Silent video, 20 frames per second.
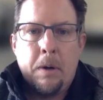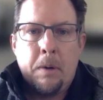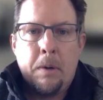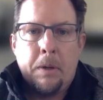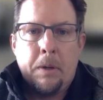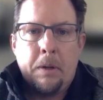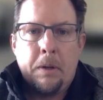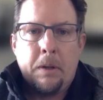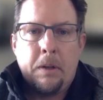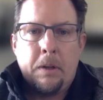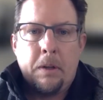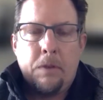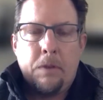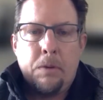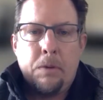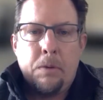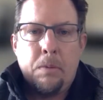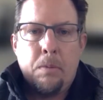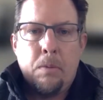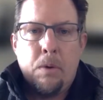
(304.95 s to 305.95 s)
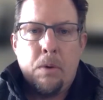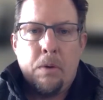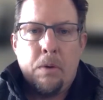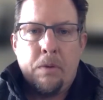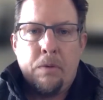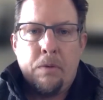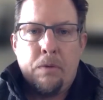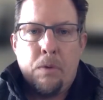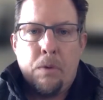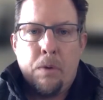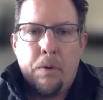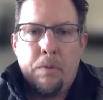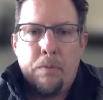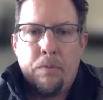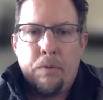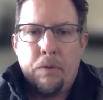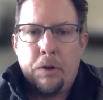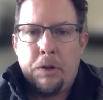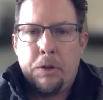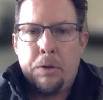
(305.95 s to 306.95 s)
to be able to give you more of a
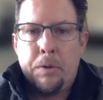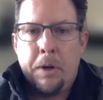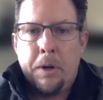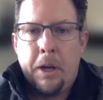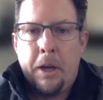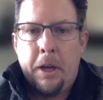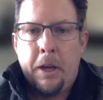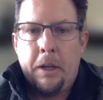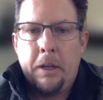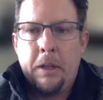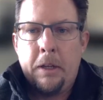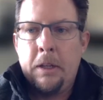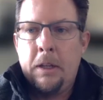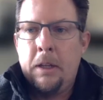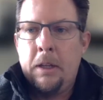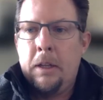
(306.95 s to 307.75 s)
forum for Q&A